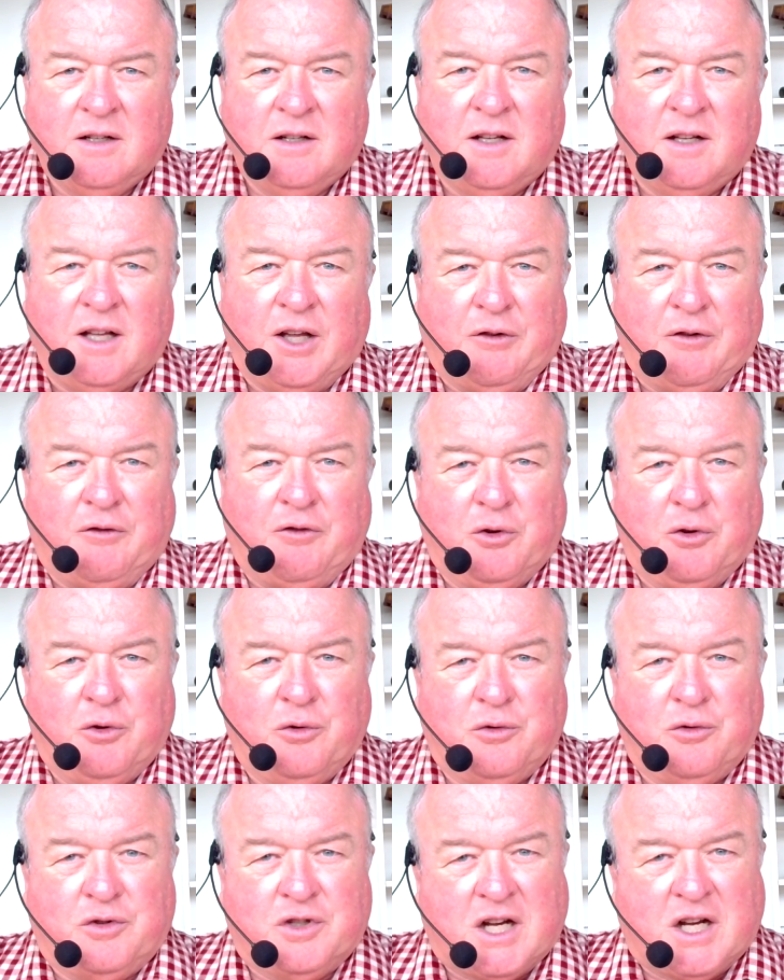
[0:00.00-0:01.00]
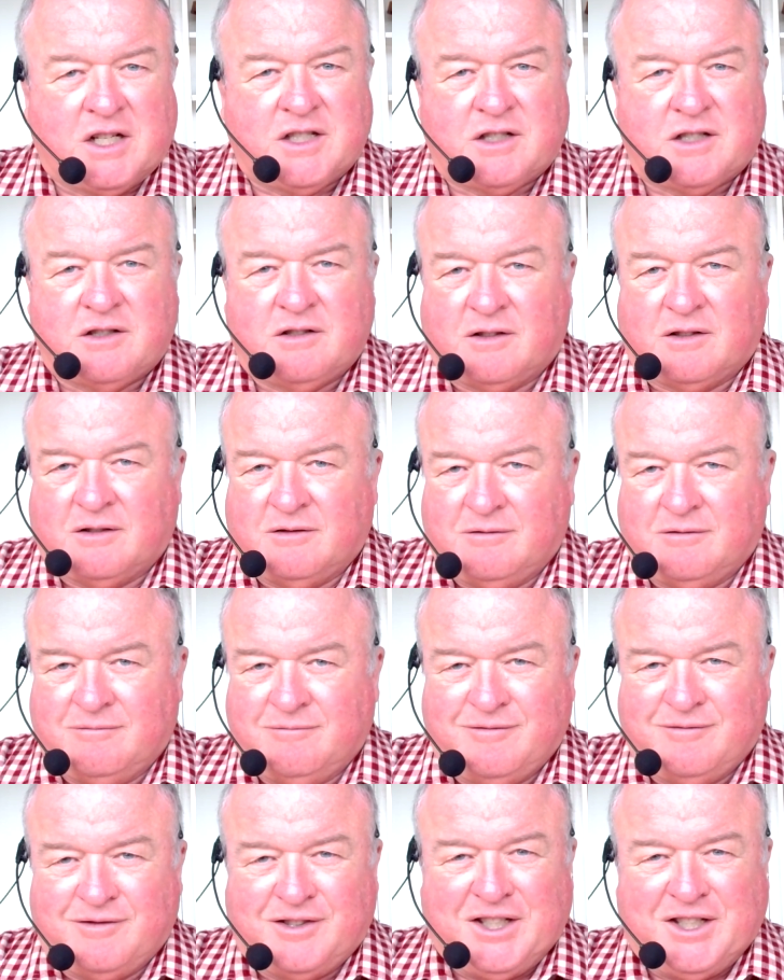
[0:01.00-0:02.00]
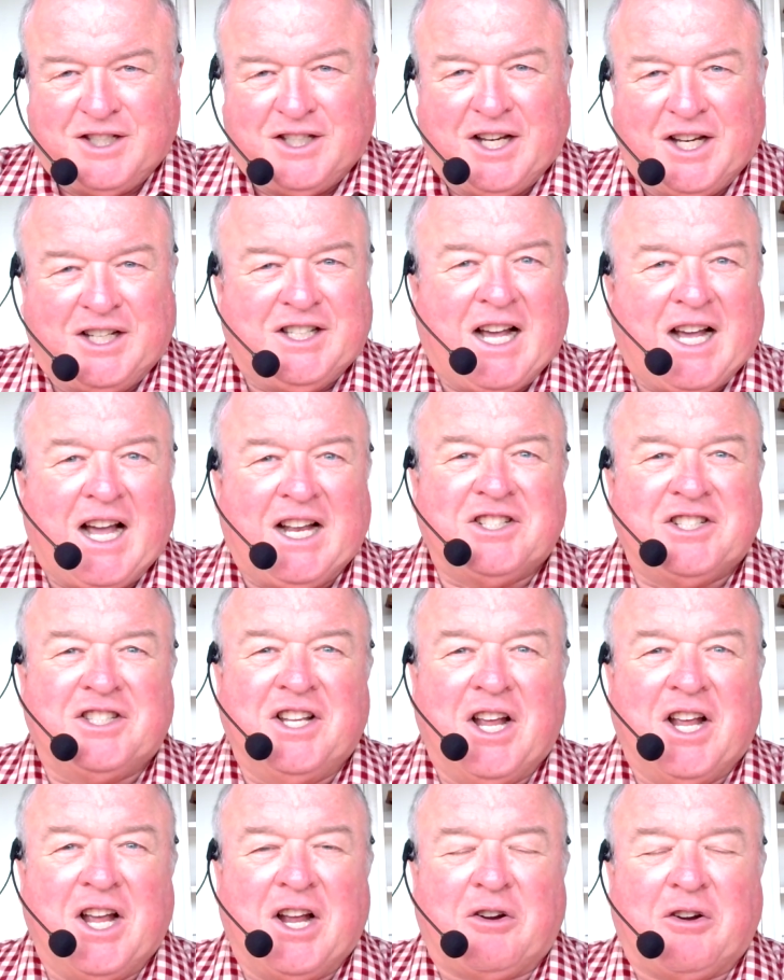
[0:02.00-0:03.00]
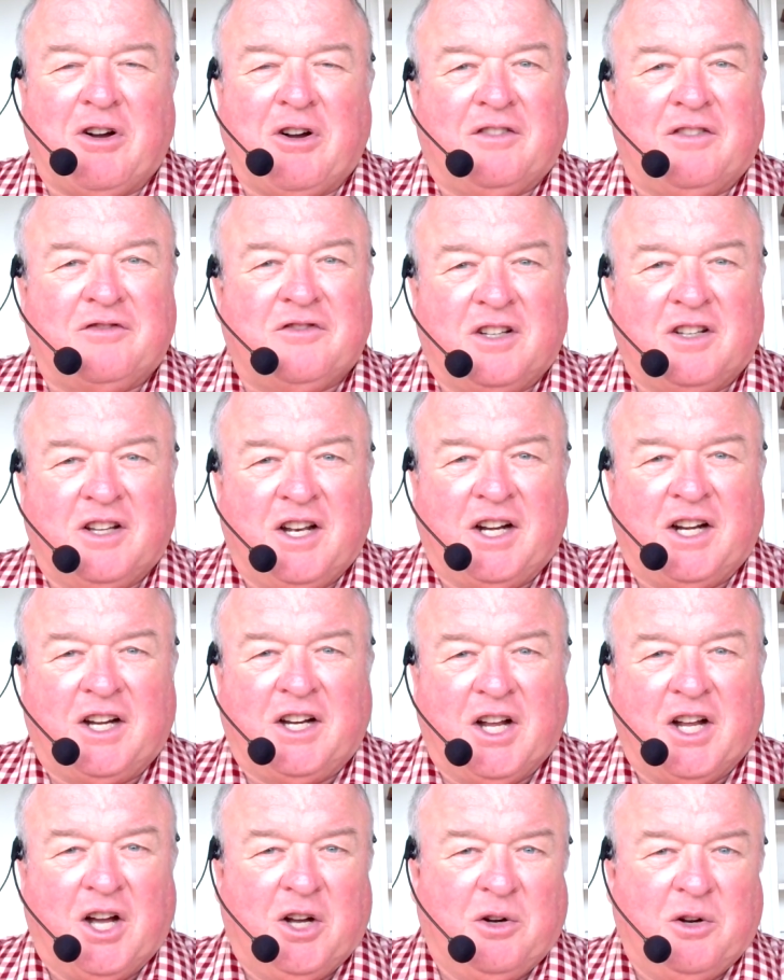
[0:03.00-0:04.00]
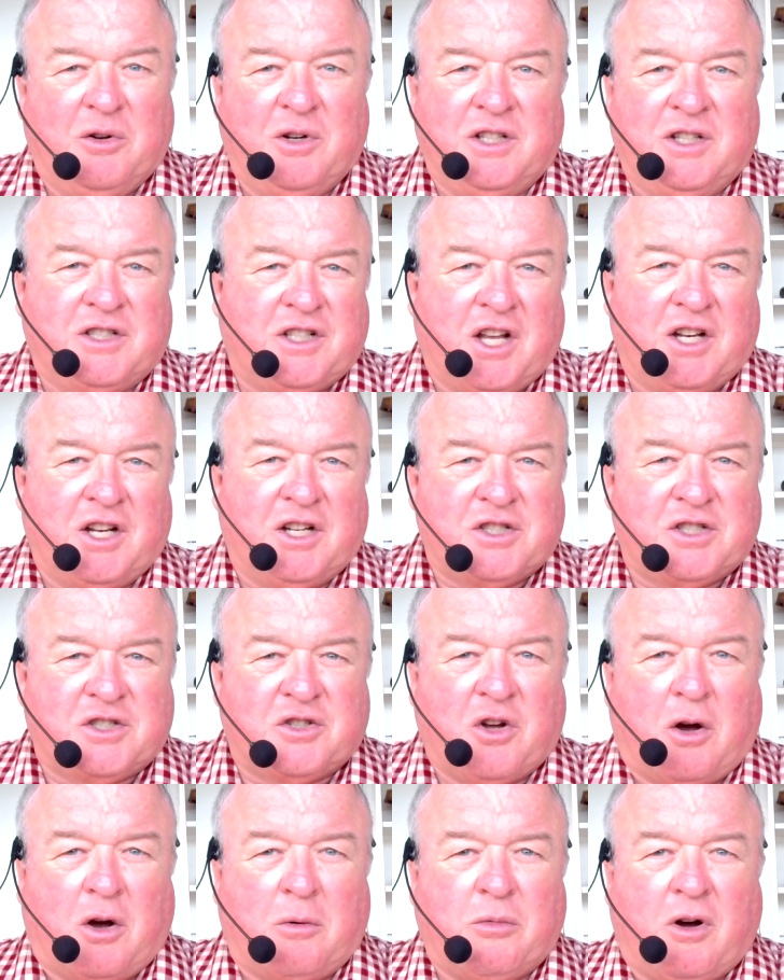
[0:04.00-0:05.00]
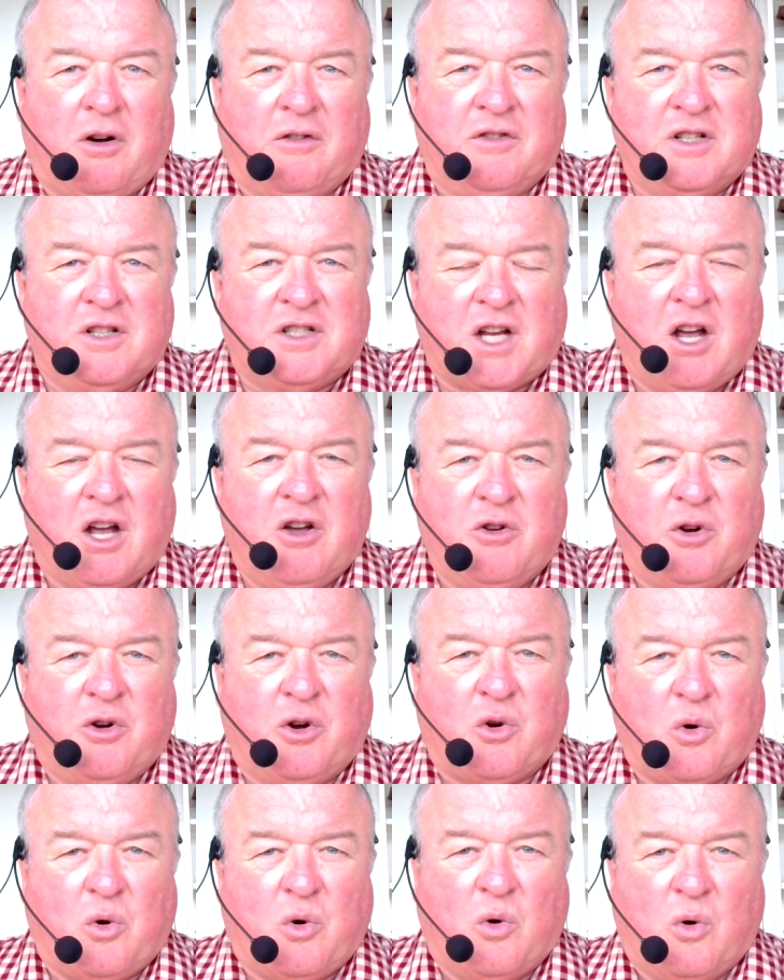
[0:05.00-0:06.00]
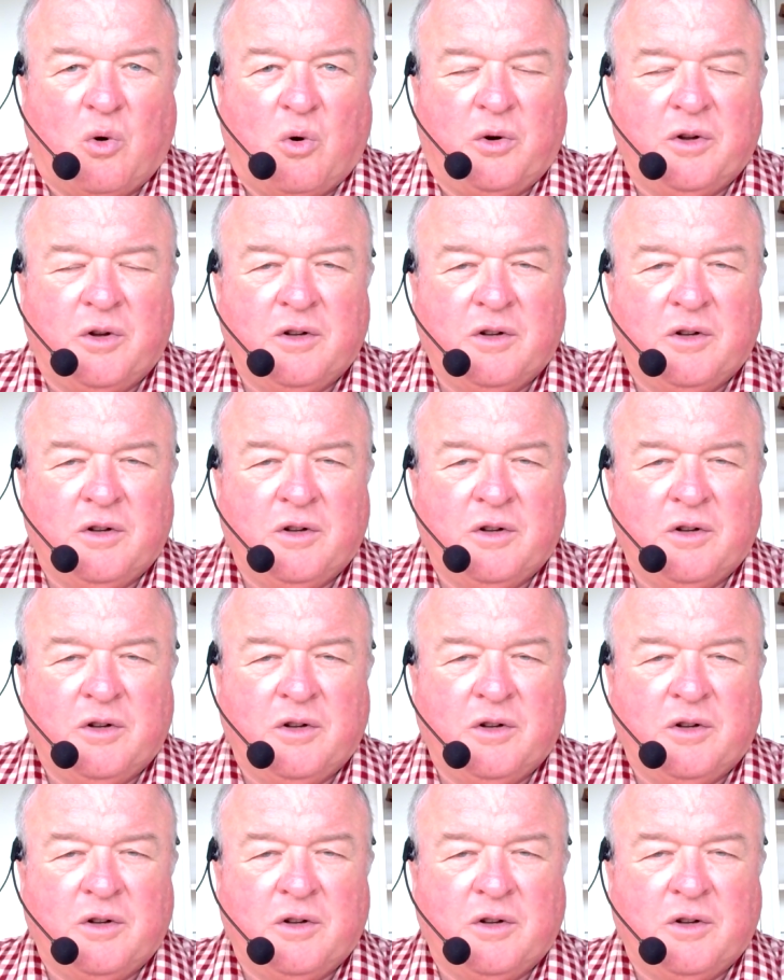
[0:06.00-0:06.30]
If you just detach the aircraft and let it go, it's going to stop of its own accord.